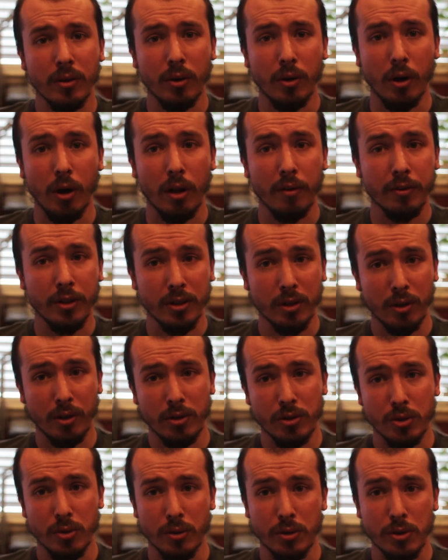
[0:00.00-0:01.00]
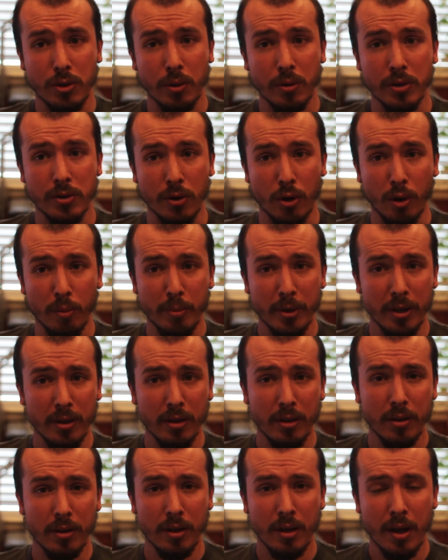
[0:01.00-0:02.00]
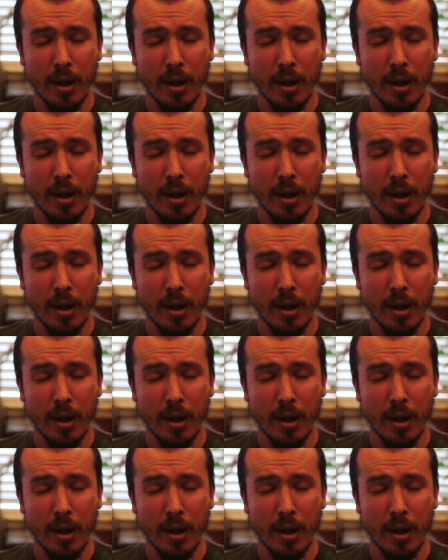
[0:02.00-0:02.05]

all of the source code is open,